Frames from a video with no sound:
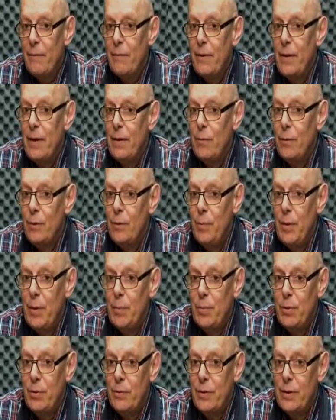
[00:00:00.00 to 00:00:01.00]
If it
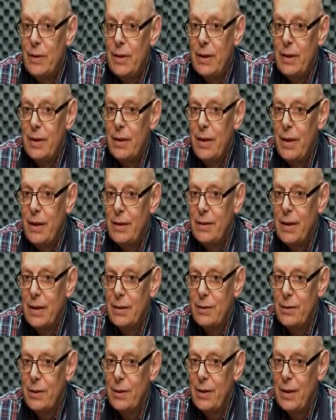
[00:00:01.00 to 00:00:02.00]
would be proven that the
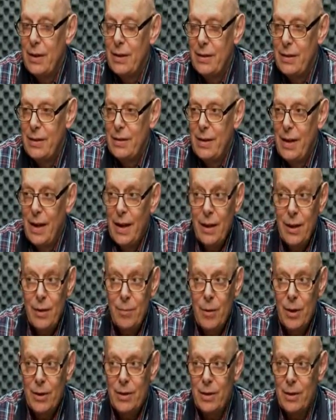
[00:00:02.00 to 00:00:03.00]
Higgs does not exist,
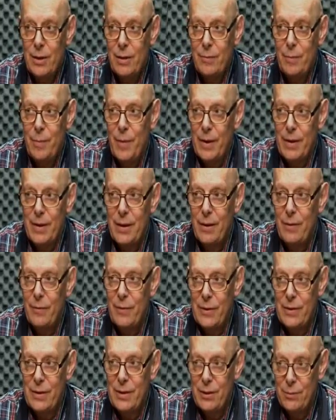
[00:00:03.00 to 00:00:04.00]
then the model of
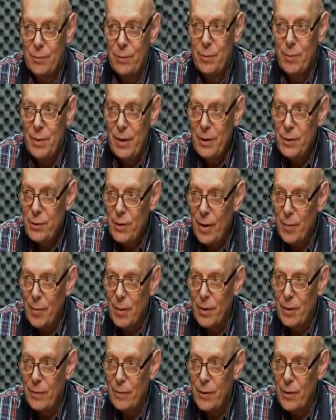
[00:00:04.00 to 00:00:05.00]
particle physics would be in
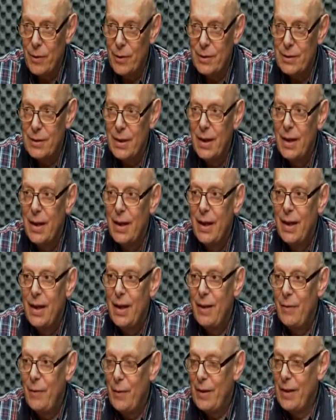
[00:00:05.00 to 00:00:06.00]
trouble, of course.
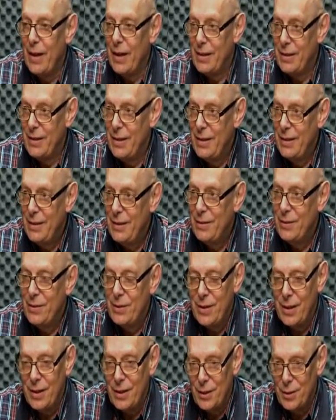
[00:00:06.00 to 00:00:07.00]
If it
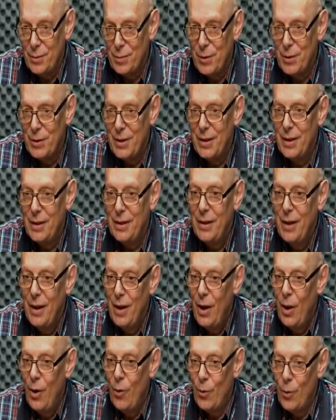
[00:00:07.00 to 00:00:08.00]
exists, the standard
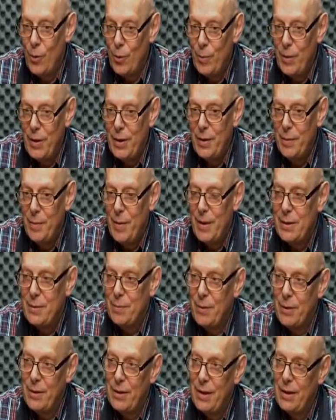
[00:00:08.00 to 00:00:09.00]
model will the
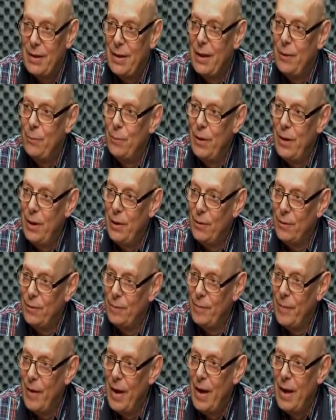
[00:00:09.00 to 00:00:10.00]
best model that we
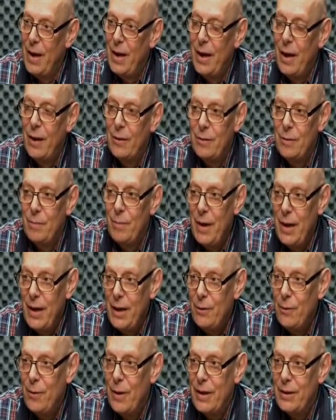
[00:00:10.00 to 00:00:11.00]
know. Now, the
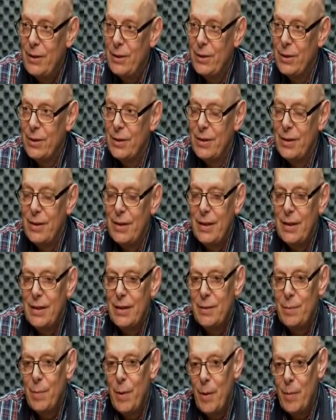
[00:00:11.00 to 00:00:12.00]
main
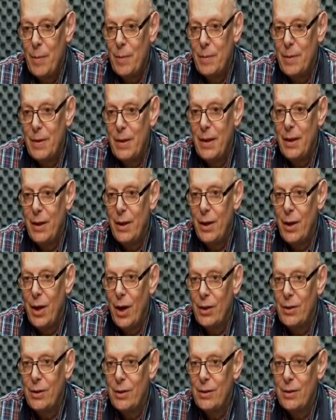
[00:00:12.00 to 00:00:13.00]
question is probably
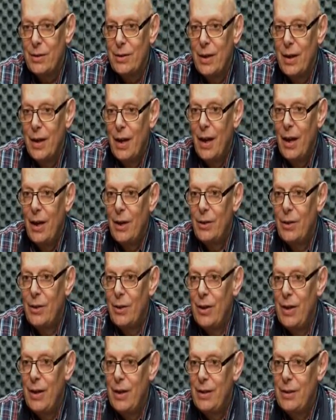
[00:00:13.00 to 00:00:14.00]
not
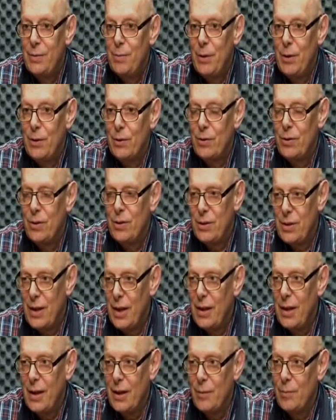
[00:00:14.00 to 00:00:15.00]
the Higgs because the
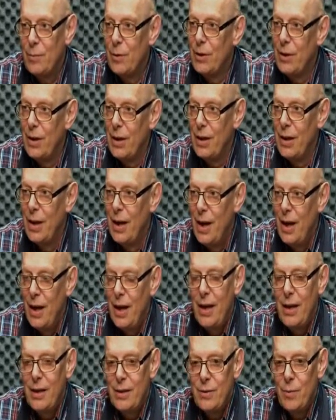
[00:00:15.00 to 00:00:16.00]
standard model
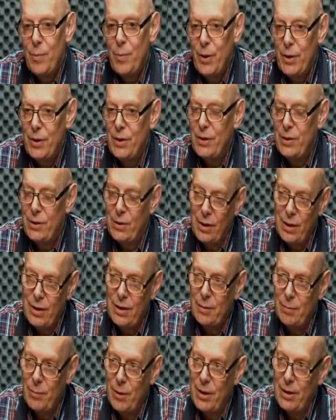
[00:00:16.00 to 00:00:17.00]
is a pretty
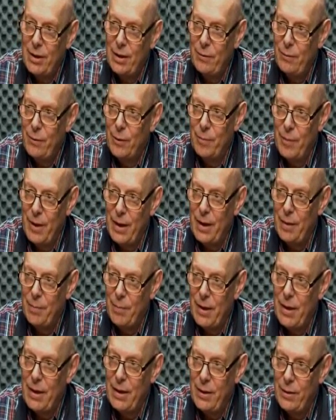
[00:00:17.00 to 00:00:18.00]
solid model for
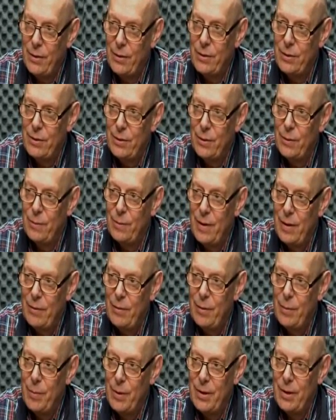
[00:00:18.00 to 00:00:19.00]
many, many years.
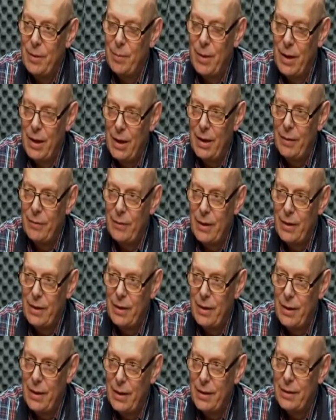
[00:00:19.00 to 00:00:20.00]
So everybody
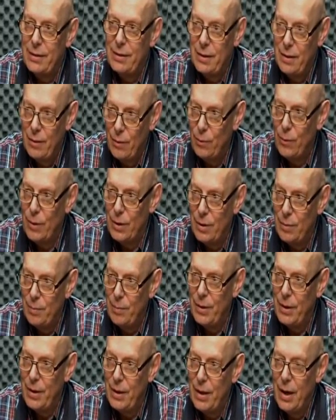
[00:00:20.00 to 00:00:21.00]
believed that the Higgs
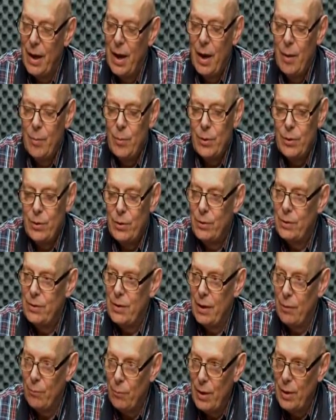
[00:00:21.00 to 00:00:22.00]
will be
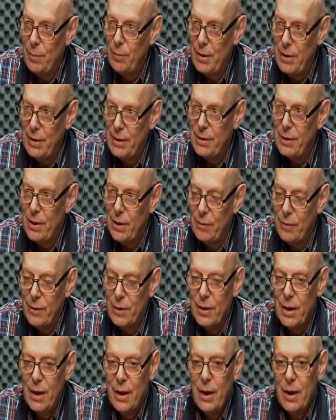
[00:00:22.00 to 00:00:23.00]
produced and will be
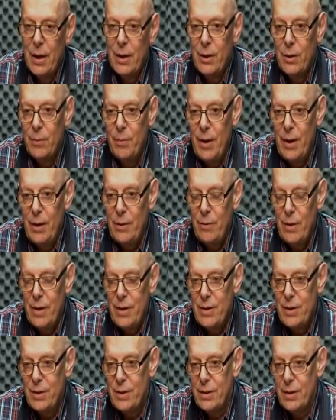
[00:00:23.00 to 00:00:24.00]
discovered. The
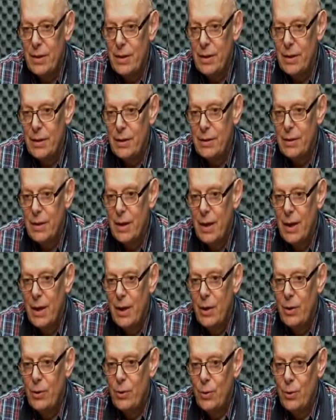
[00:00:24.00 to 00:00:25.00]
main question is
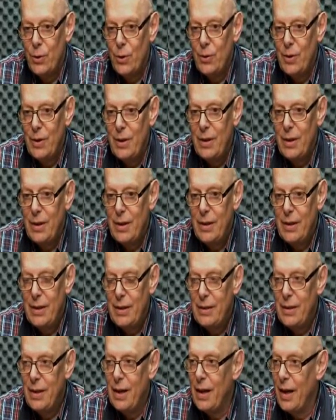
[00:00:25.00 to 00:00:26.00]
to know
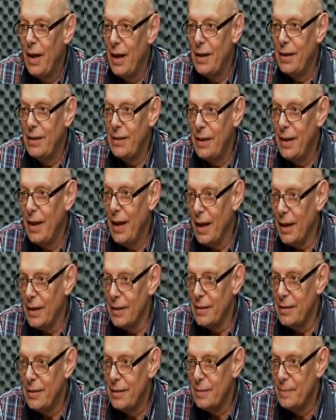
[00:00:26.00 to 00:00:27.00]
is there
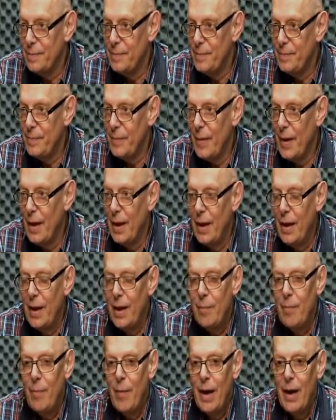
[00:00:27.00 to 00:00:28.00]
anything else?
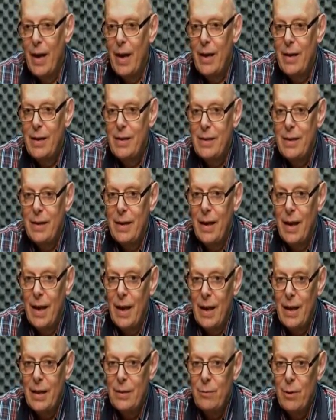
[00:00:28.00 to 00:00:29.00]
by
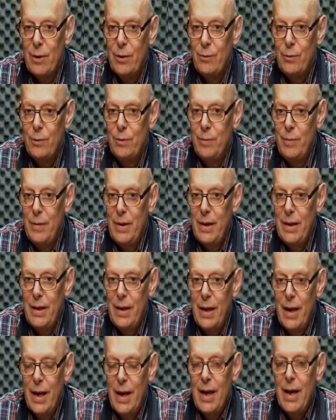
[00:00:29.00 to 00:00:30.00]
anything else, what we
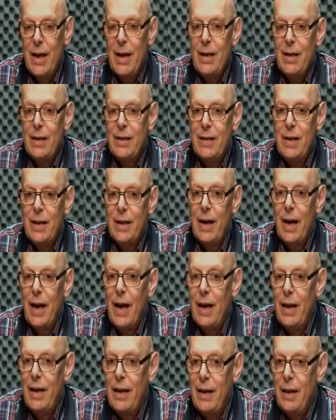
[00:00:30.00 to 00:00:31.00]
mean is
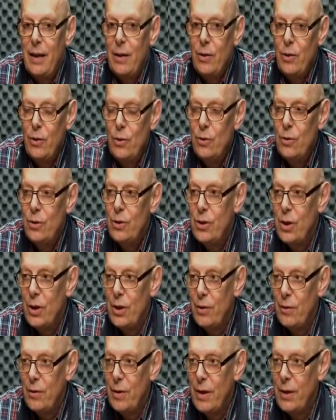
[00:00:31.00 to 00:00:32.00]
there any new
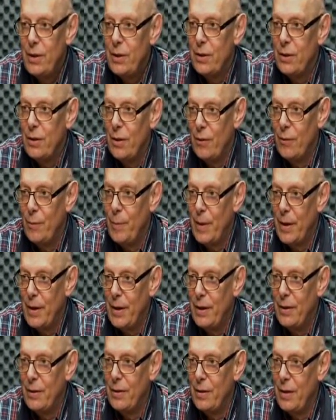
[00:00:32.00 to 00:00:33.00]
generation
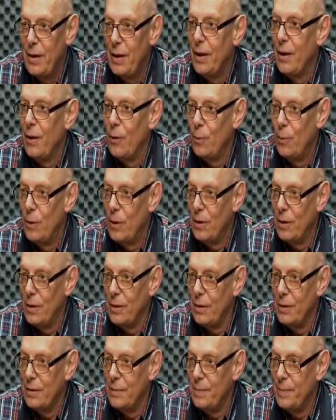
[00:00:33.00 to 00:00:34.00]
of particle in our
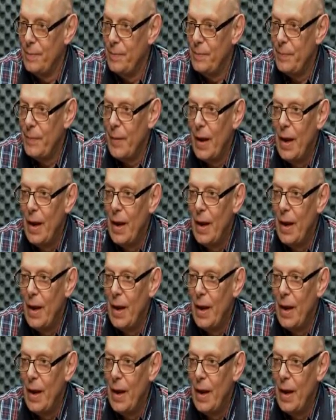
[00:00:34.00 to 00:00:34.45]
world?